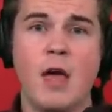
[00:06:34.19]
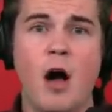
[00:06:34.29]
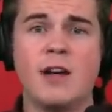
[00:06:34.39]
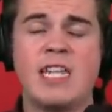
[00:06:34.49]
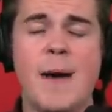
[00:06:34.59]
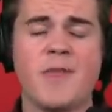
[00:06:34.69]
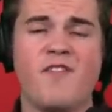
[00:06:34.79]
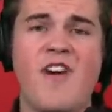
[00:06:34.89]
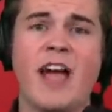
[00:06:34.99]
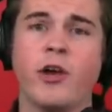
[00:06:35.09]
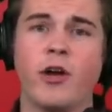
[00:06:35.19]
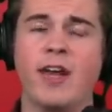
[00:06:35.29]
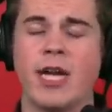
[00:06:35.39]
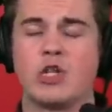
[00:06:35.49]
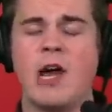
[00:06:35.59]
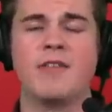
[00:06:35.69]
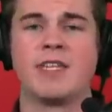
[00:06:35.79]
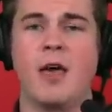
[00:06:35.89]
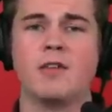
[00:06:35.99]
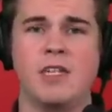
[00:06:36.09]
on top of the fact you're going to get Travis
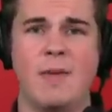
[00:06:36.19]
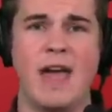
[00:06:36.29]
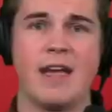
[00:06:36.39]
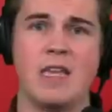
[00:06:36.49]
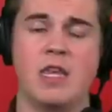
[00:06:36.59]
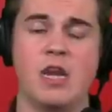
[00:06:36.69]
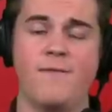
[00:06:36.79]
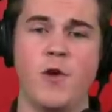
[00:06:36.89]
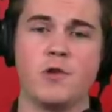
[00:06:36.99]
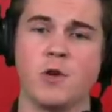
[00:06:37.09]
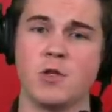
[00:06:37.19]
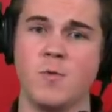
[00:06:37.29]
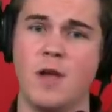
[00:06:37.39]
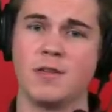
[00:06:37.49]
Kelce back in the near future as well.